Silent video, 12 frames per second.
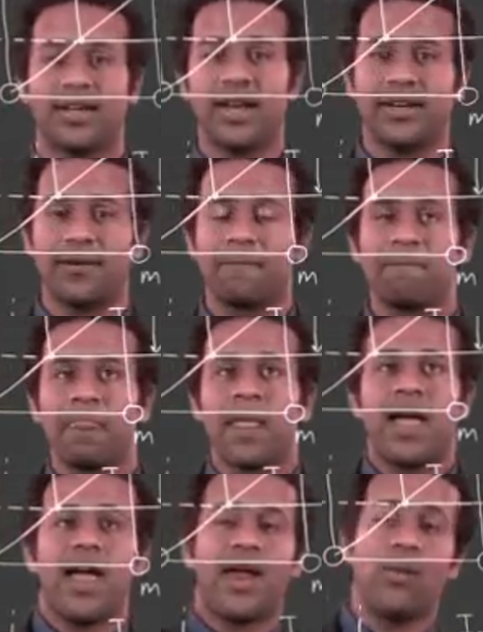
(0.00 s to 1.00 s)
right?
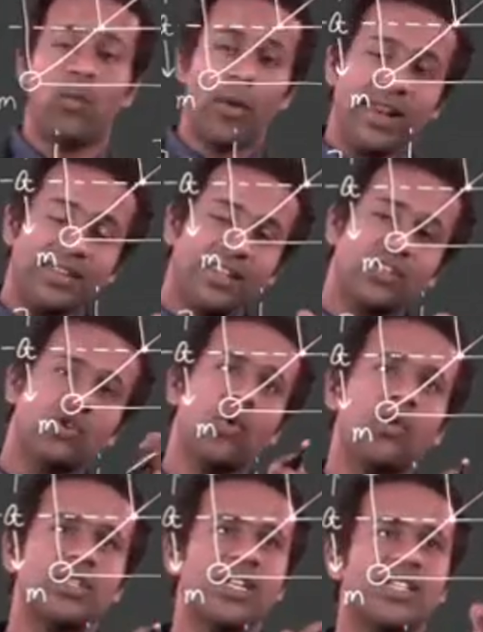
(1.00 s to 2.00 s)
And when this
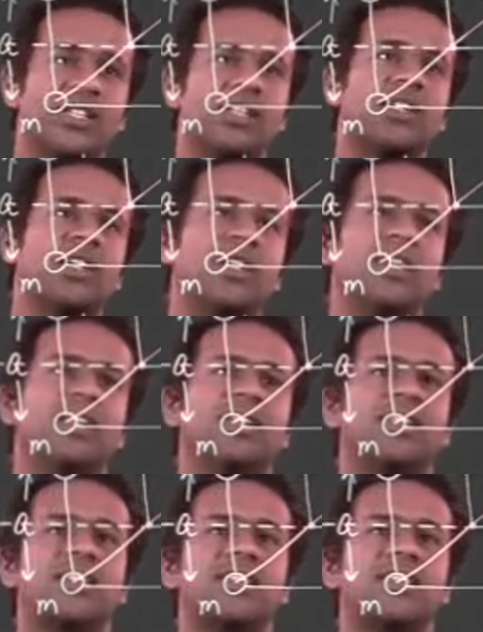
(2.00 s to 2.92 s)
goes in a circle, the